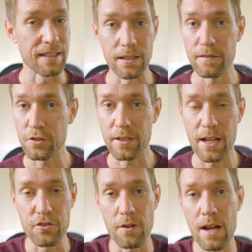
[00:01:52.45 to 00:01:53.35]
give to
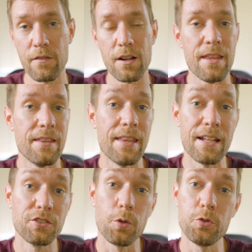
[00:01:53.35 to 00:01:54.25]
that driver, and then
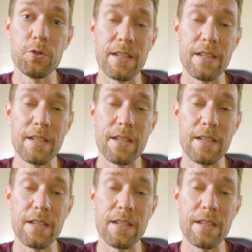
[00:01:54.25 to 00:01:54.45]
that's going to